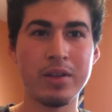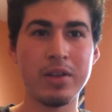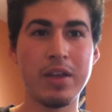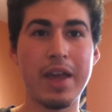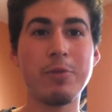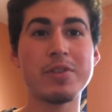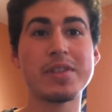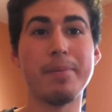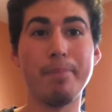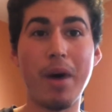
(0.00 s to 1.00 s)
It was the
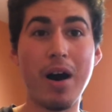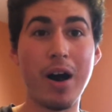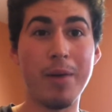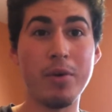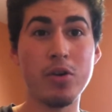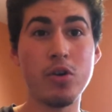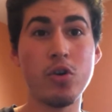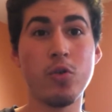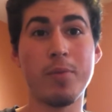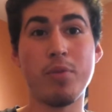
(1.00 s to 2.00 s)
mob who
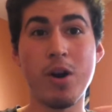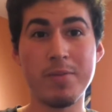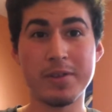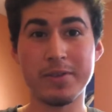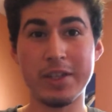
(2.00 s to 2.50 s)
were purposefully